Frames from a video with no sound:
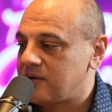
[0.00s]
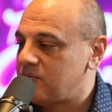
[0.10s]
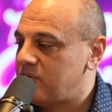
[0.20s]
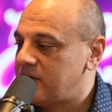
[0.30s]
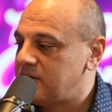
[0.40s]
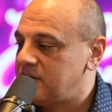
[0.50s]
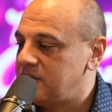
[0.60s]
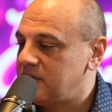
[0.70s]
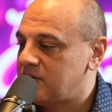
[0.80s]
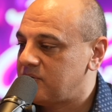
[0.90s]
like what
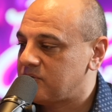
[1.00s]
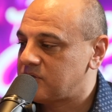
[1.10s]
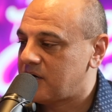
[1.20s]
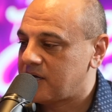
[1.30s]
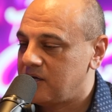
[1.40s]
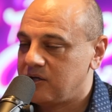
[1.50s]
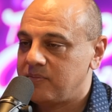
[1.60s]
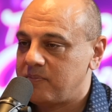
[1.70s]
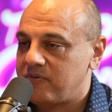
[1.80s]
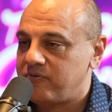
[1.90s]
we were talking a
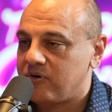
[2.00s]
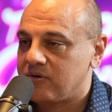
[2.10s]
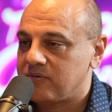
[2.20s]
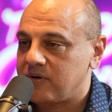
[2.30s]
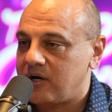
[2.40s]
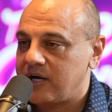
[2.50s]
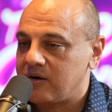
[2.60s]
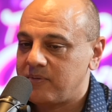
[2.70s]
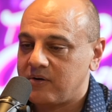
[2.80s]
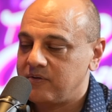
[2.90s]
little bit before on
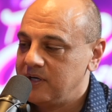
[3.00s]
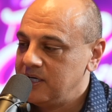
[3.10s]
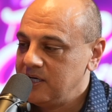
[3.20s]
air about